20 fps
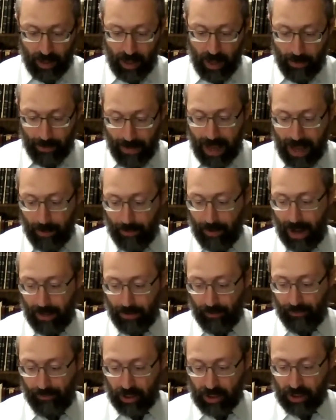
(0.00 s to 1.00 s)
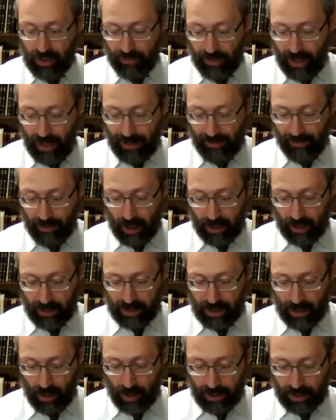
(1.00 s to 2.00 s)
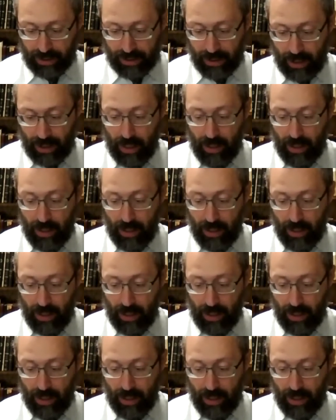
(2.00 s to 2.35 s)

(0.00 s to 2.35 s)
Mahaprat mefurish vlad v'ladas aretz,